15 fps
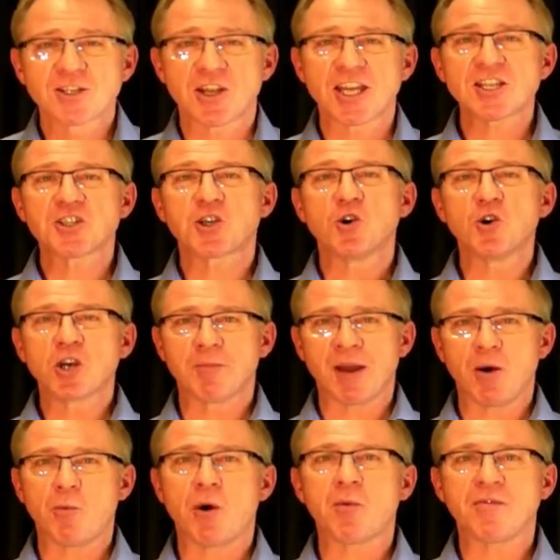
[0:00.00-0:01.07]
So let's
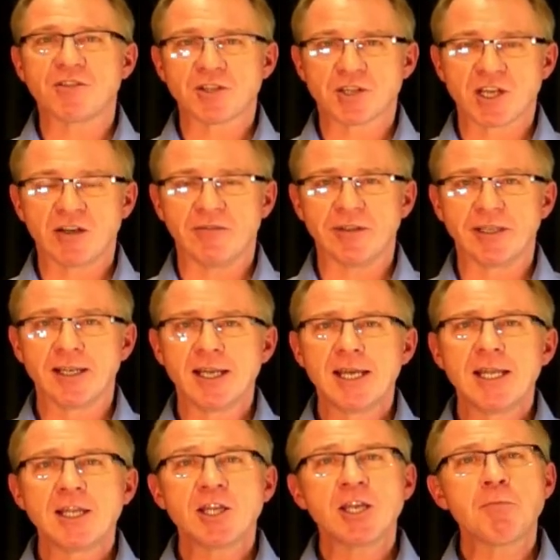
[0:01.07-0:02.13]
talk about what we've just covered.
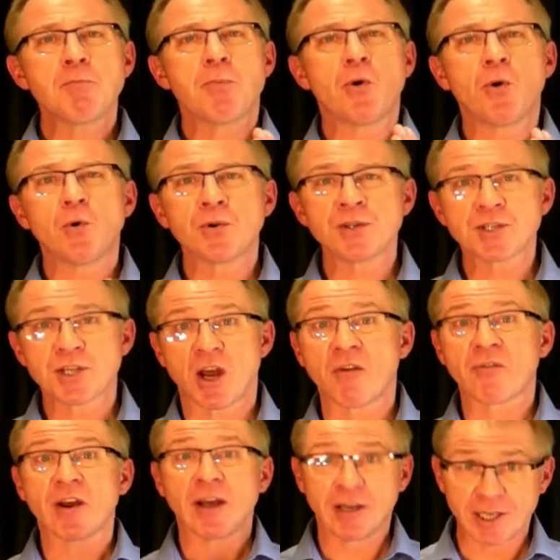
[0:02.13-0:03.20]
The importance
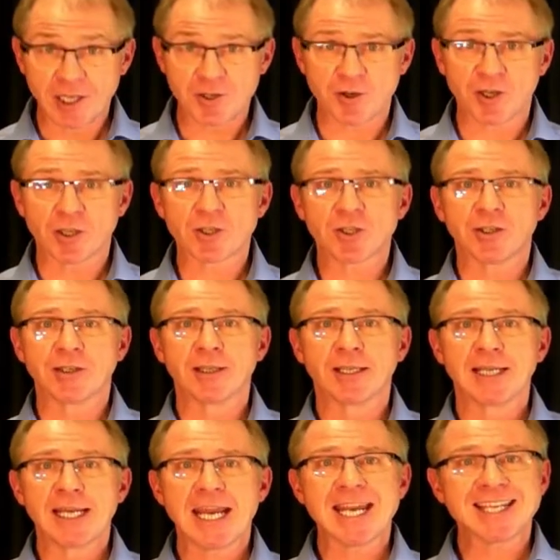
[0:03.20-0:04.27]
of an introduction.
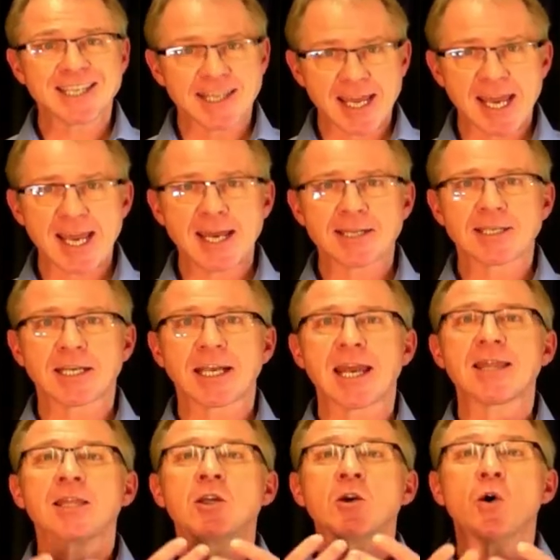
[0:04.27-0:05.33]
It's there to
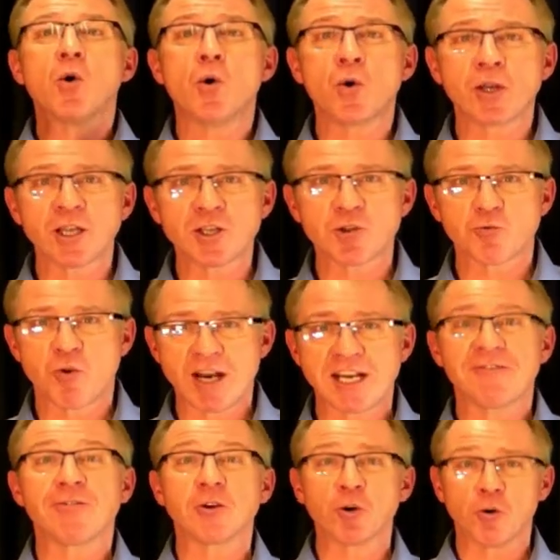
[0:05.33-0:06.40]
get the audience
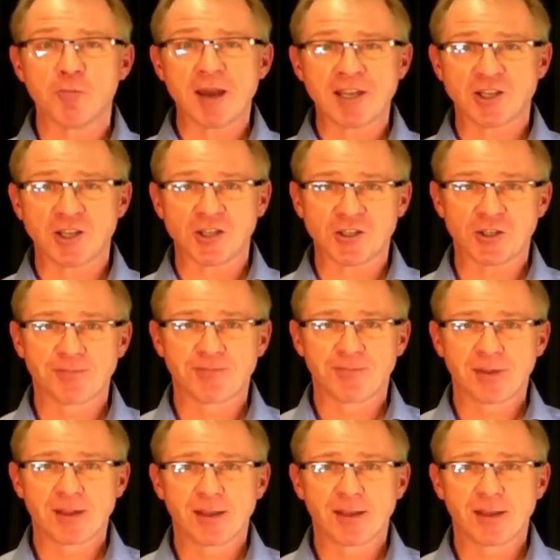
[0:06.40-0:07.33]
ready for your message.